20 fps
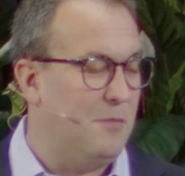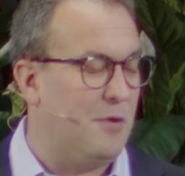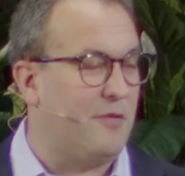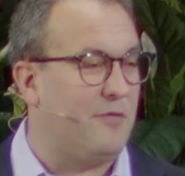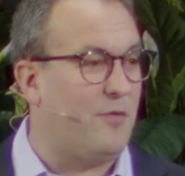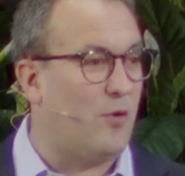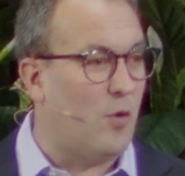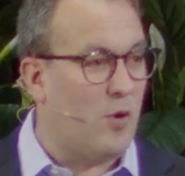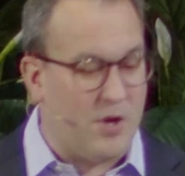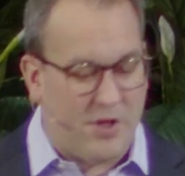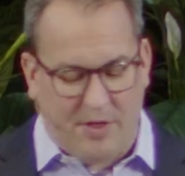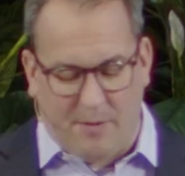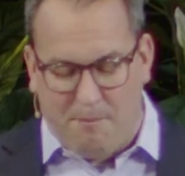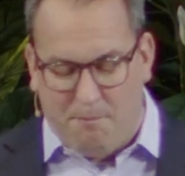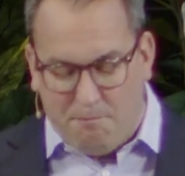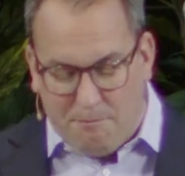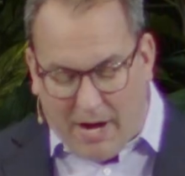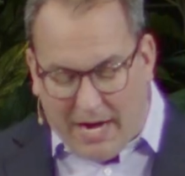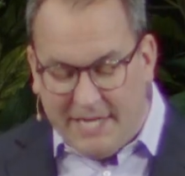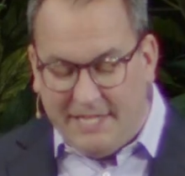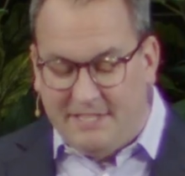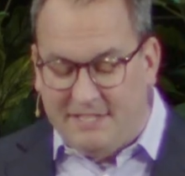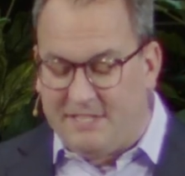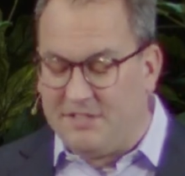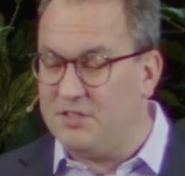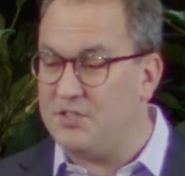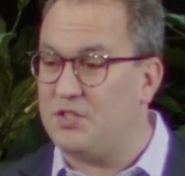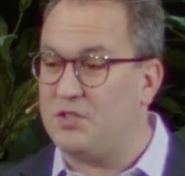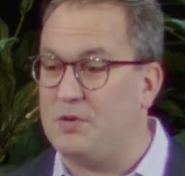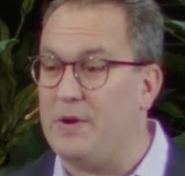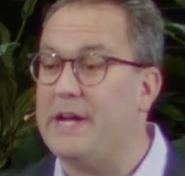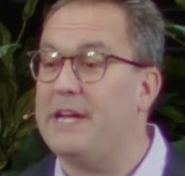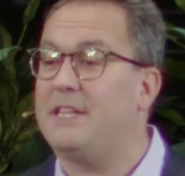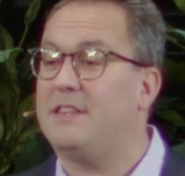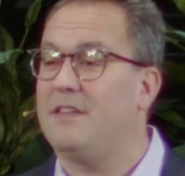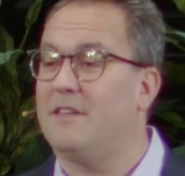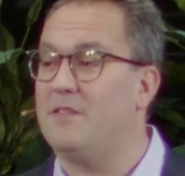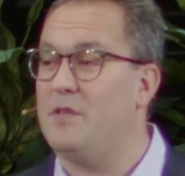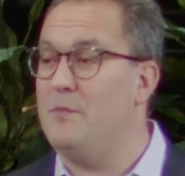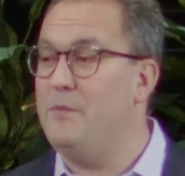before the might and strength
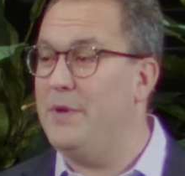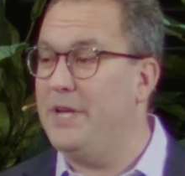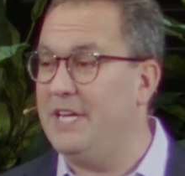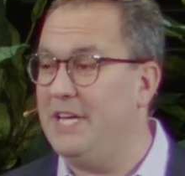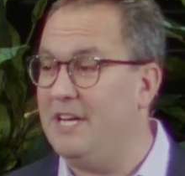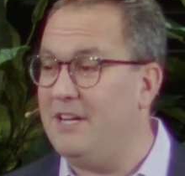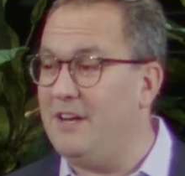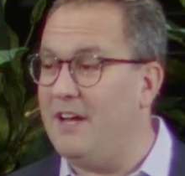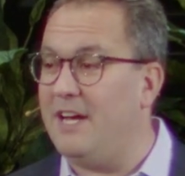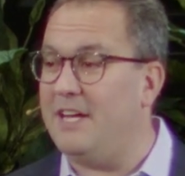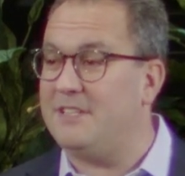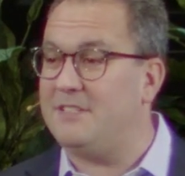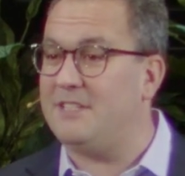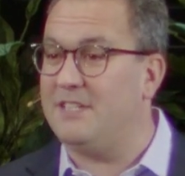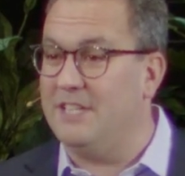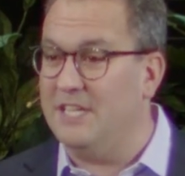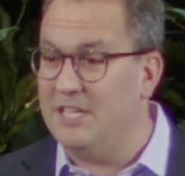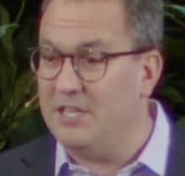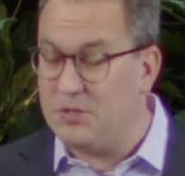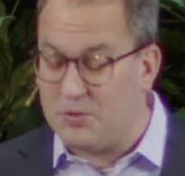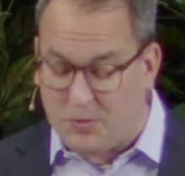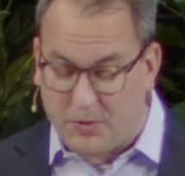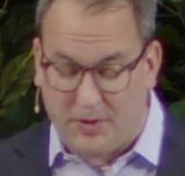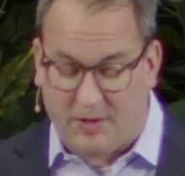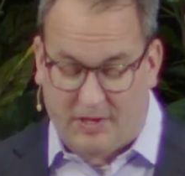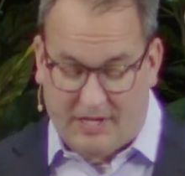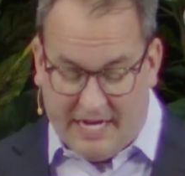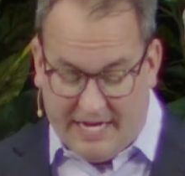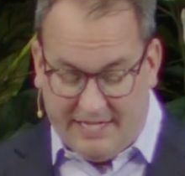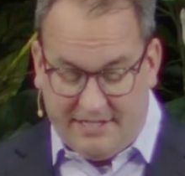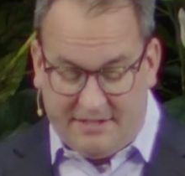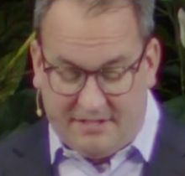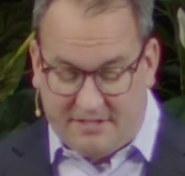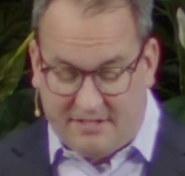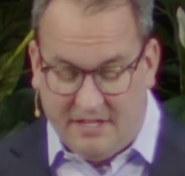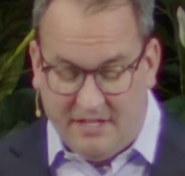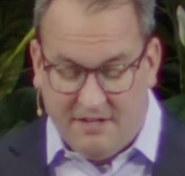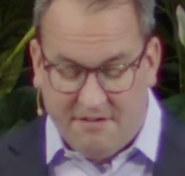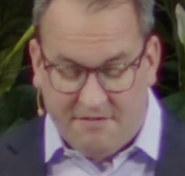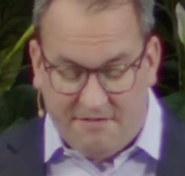of the Midianites, the Israelites
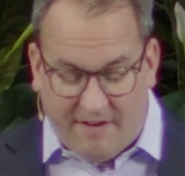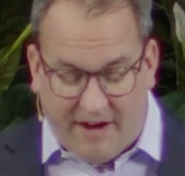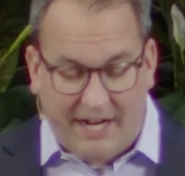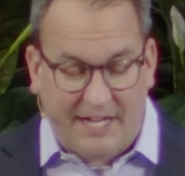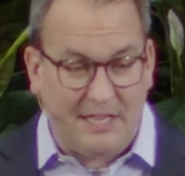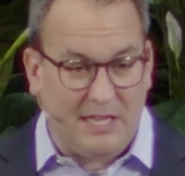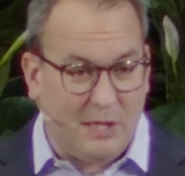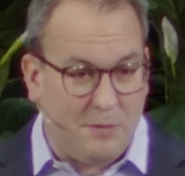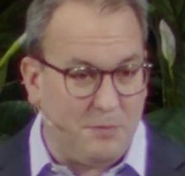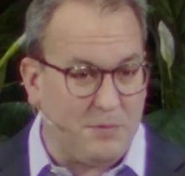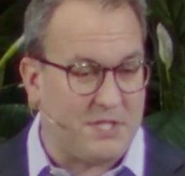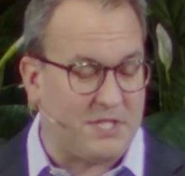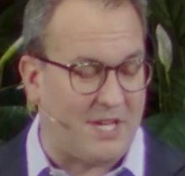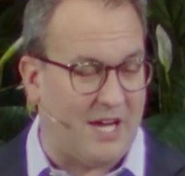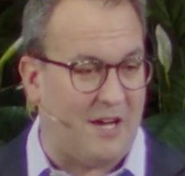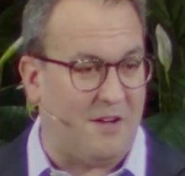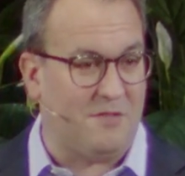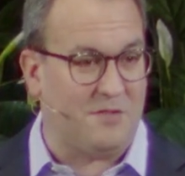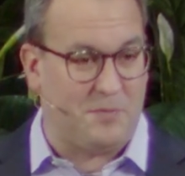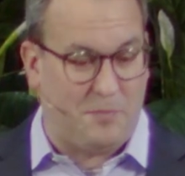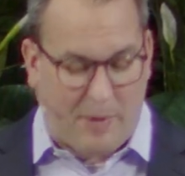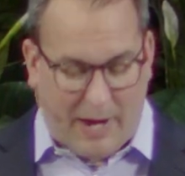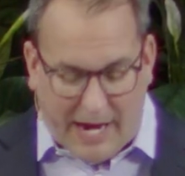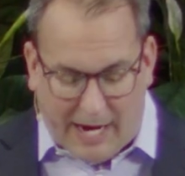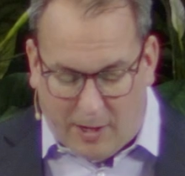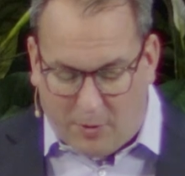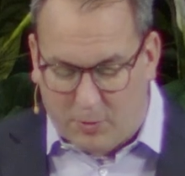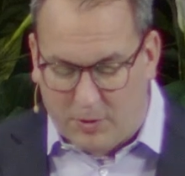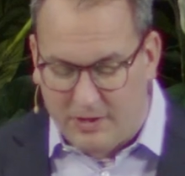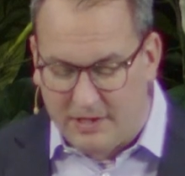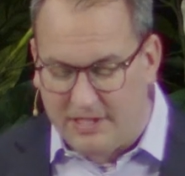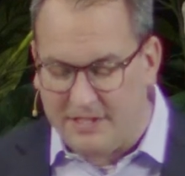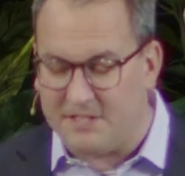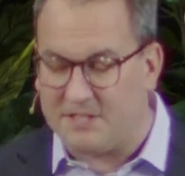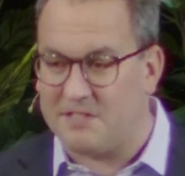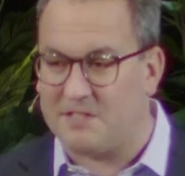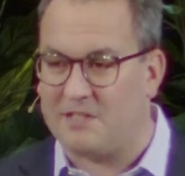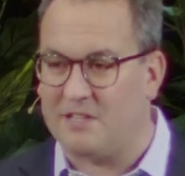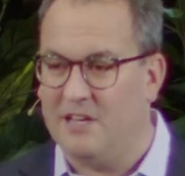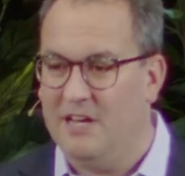find themselves
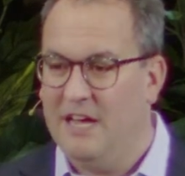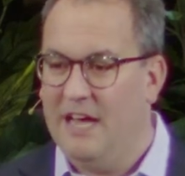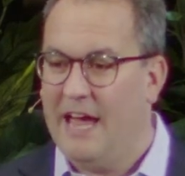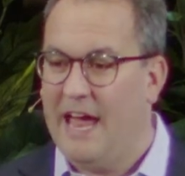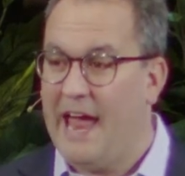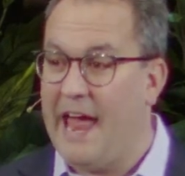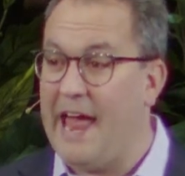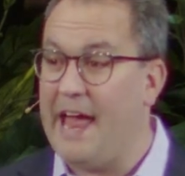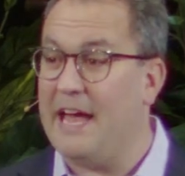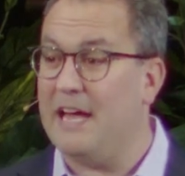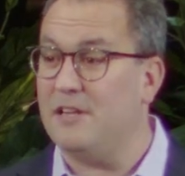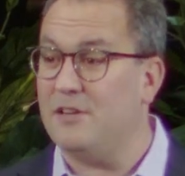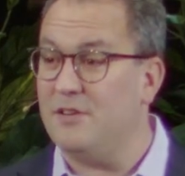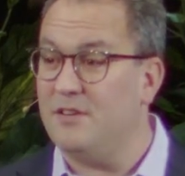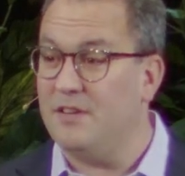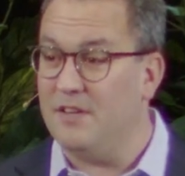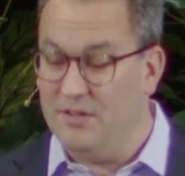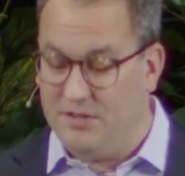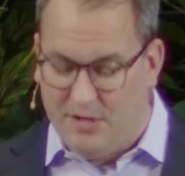powerless and